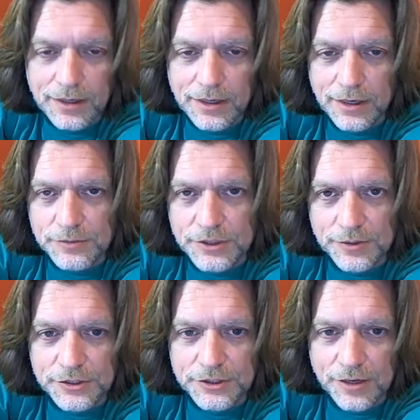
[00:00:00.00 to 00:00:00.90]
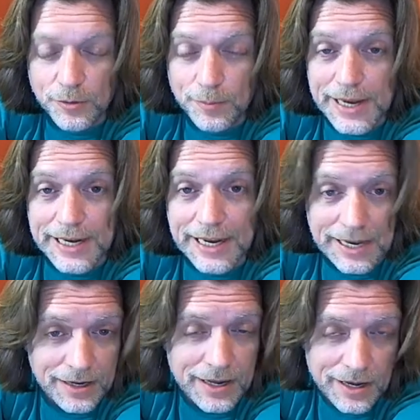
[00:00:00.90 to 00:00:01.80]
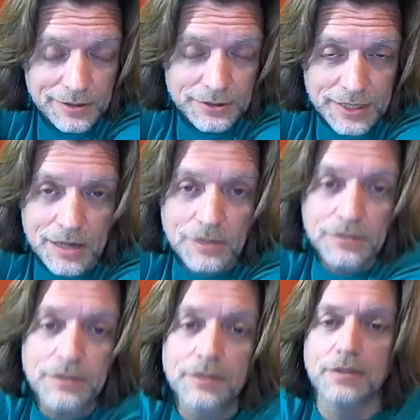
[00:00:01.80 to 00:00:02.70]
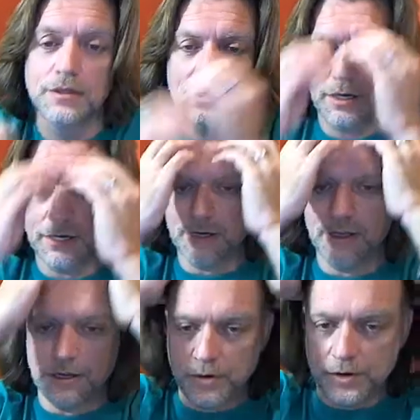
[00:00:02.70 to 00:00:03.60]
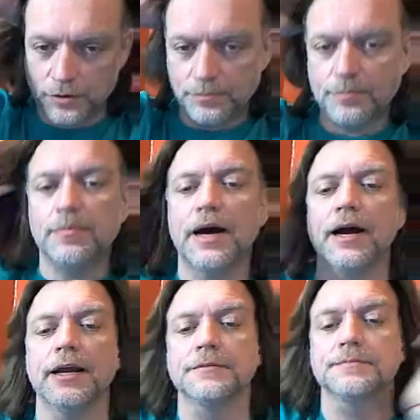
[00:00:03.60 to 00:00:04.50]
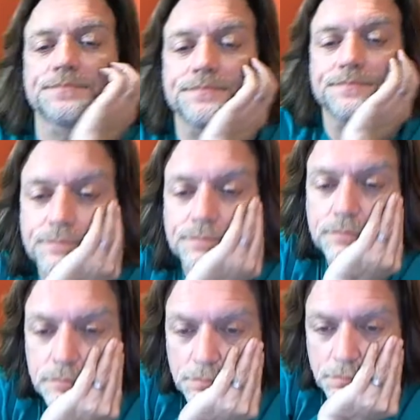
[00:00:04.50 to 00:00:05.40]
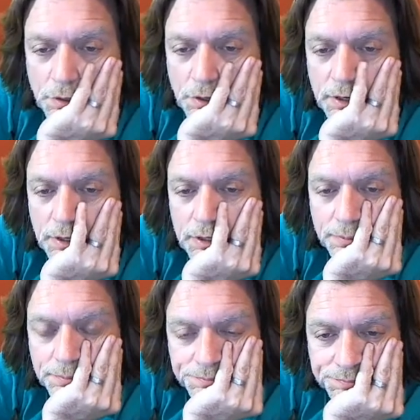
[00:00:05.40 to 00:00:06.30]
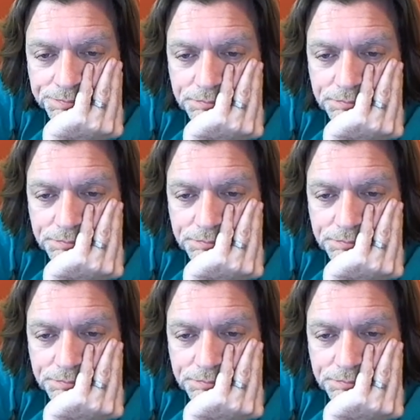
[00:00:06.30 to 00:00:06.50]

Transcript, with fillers: Um, some of the stuff we're making in-house now uh, that we were buying um,